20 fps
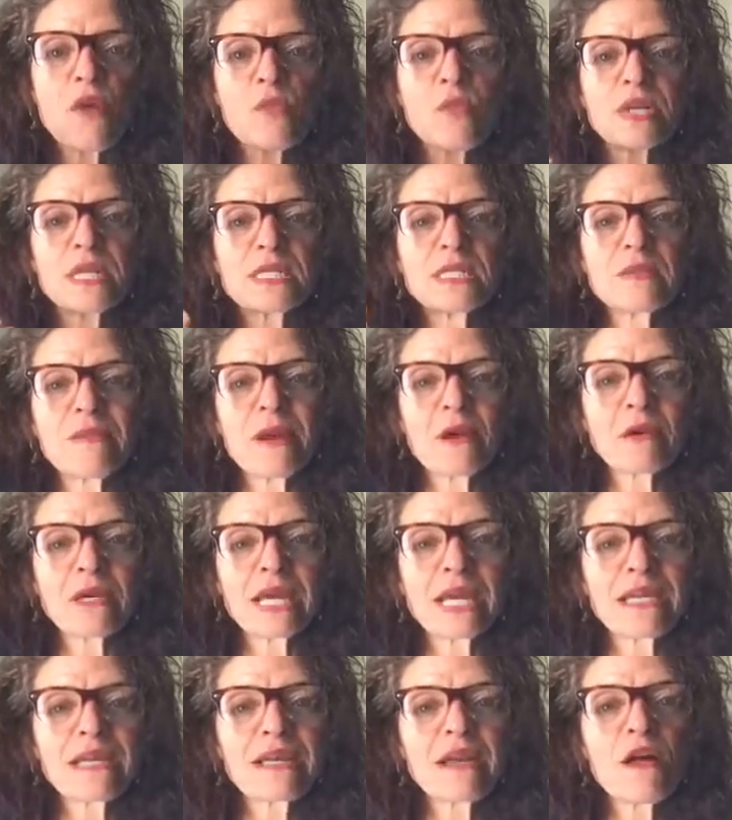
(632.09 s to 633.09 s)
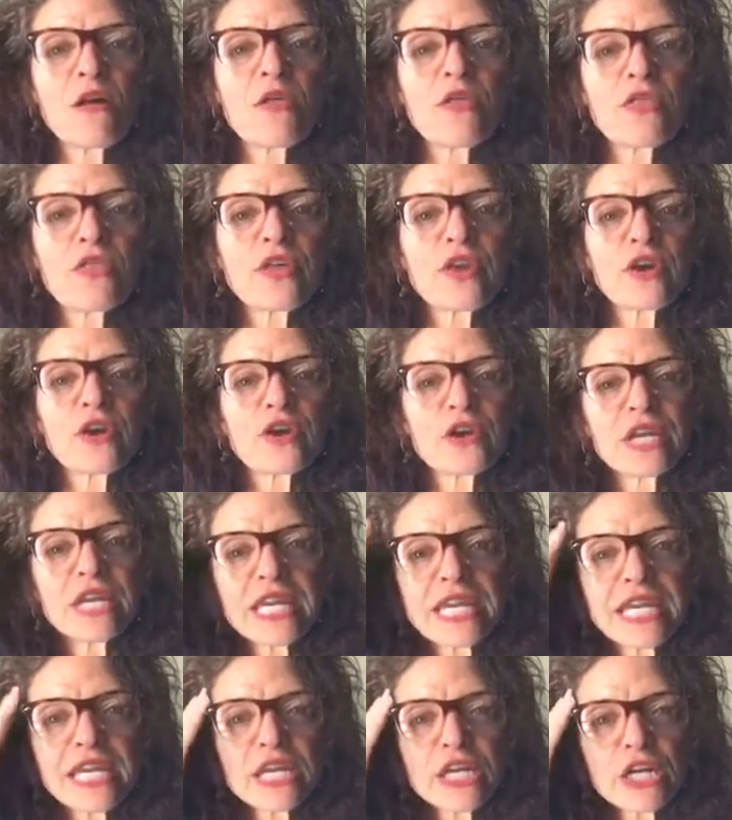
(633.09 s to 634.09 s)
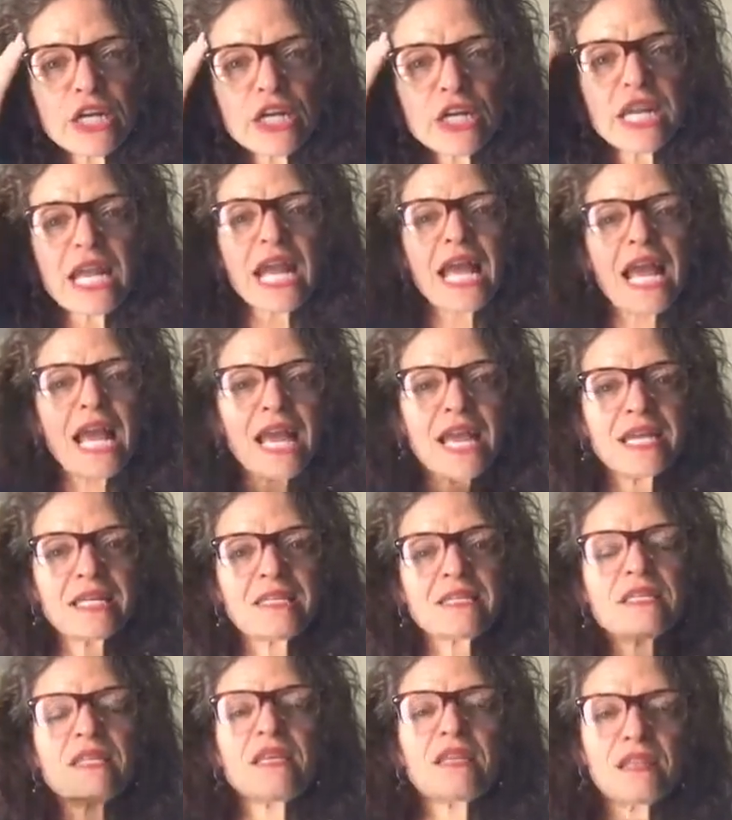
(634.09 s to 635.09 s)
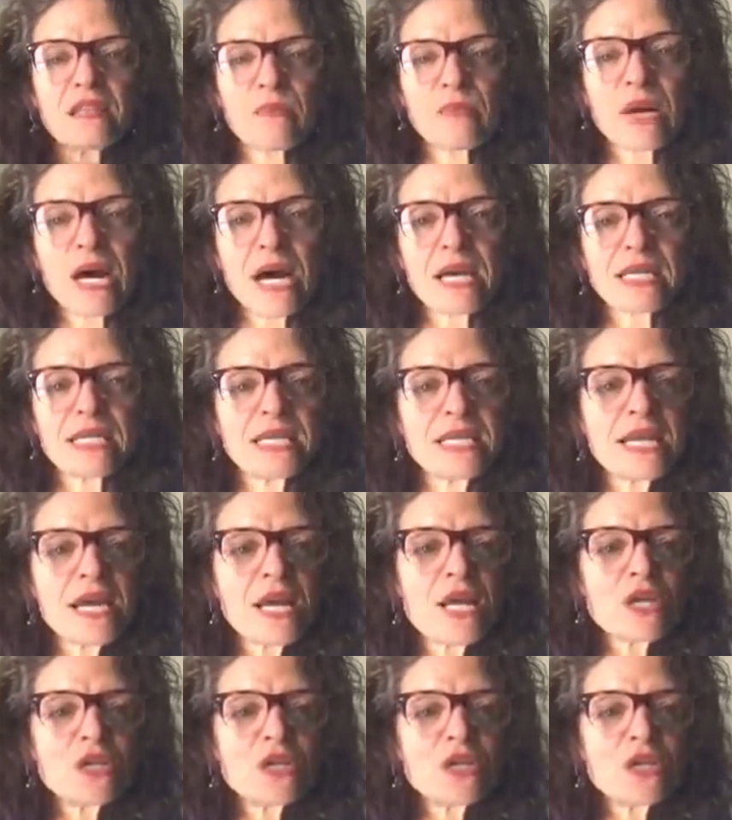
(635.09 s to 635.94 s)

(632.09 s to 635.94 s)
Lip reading: but it's about getting healthier here and in the body.